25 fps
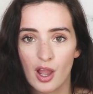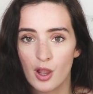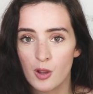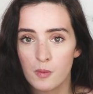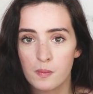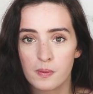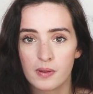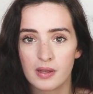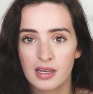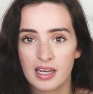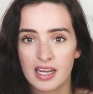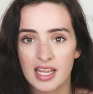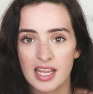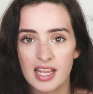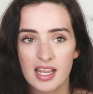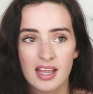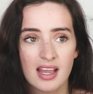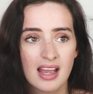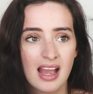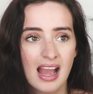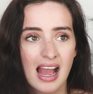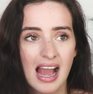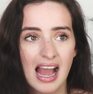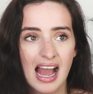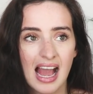
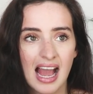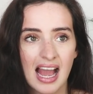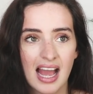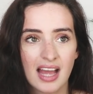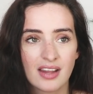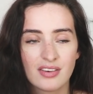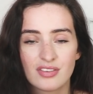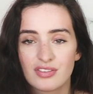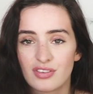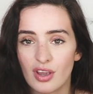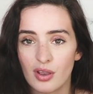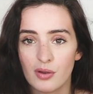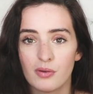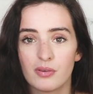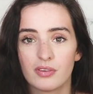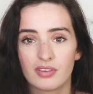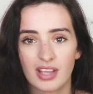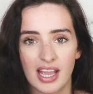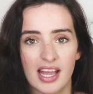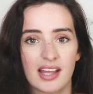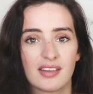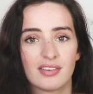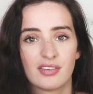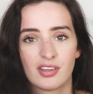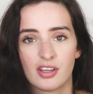openly, and don't
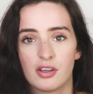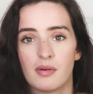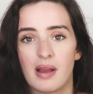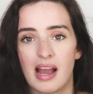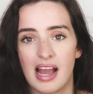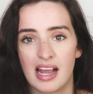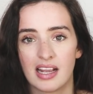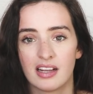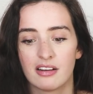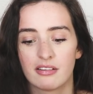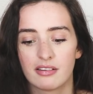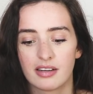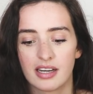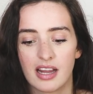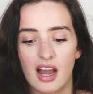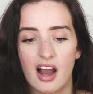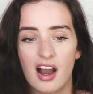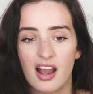get too angry.